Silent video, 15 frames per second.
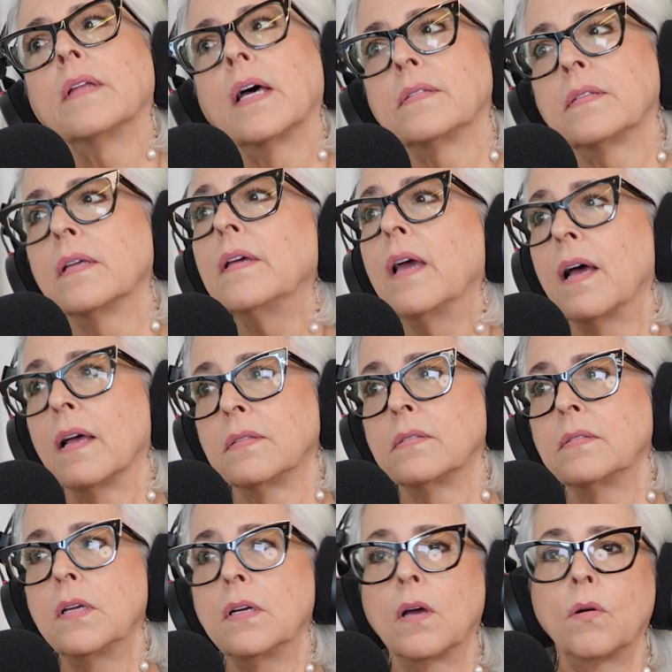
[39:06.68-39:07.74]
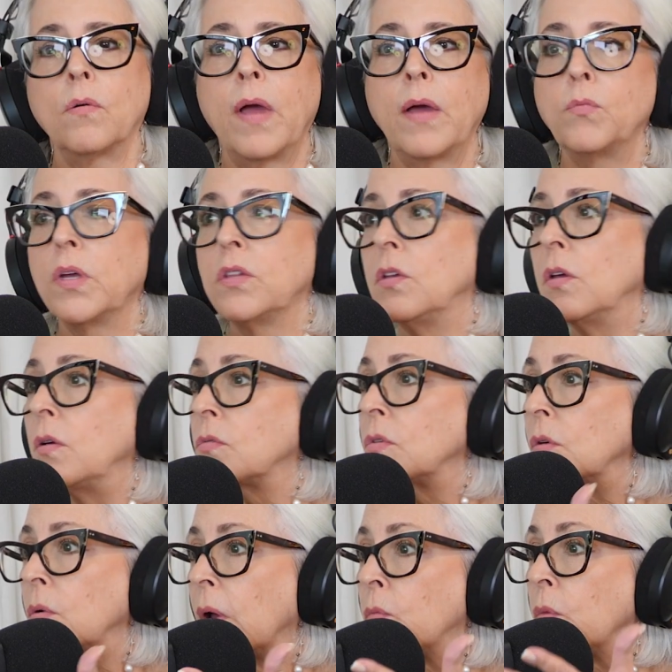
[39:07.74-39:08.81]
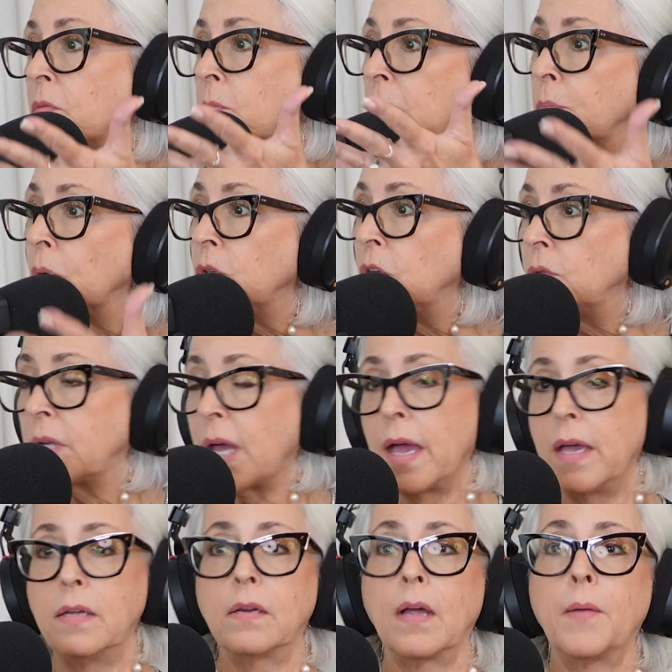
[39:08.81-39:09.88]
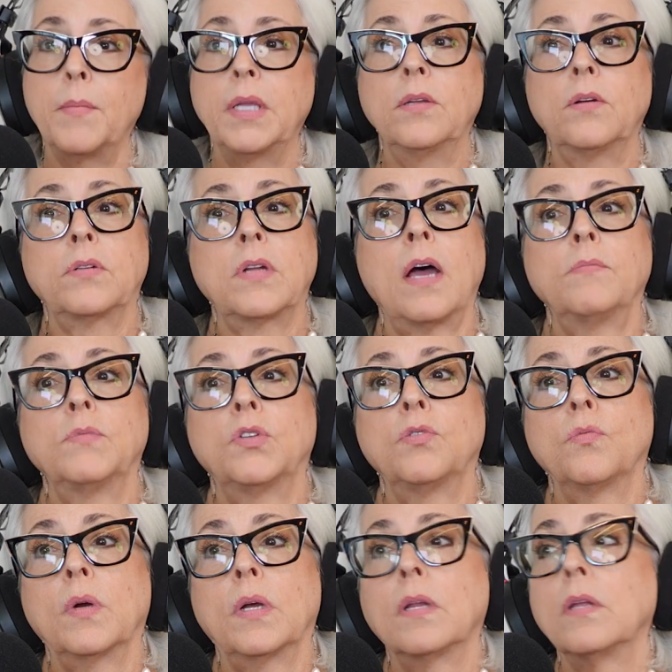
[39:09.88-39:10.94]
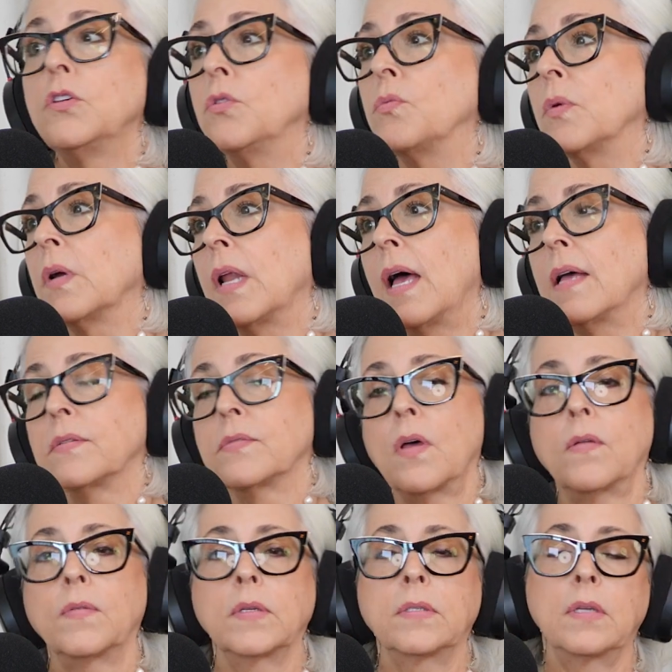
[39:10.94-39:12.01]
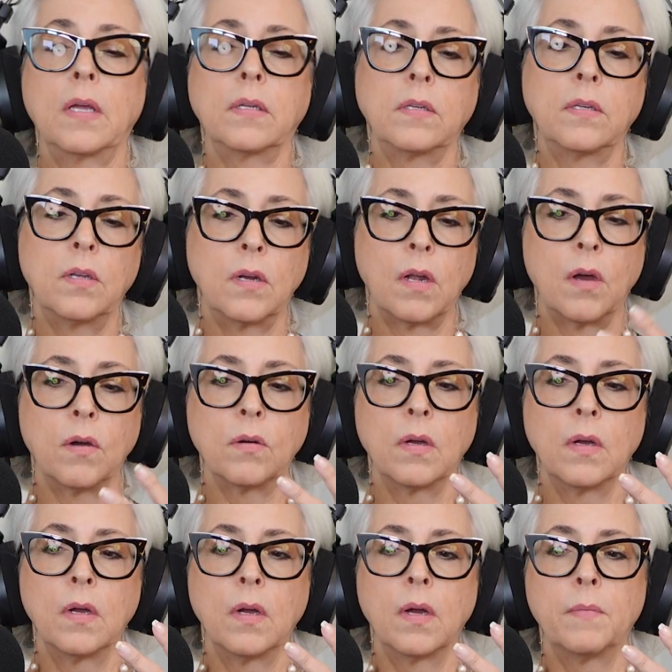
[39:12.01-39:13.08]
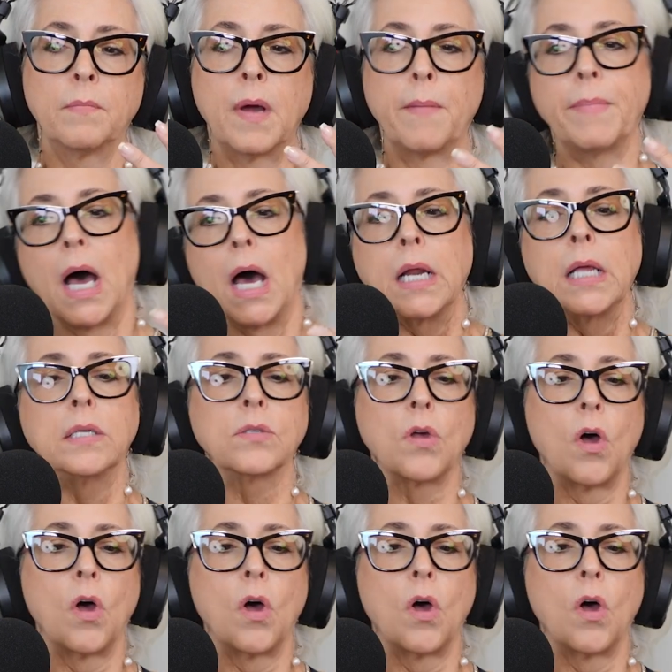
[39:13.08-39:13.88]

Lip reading: That's yes, and with you too, and with people you date. I mean, there are times you realize all of a sudden, my body's